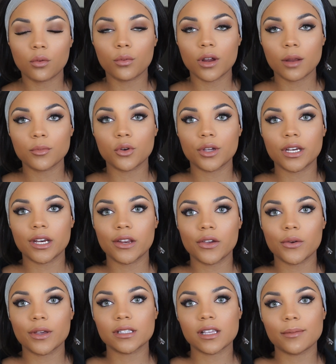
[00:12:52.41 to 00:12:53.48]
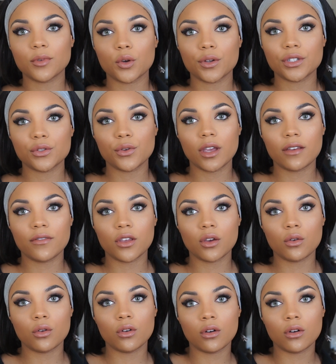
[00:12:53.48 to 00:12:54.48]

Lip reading: what I'm going to do is I'm going to give you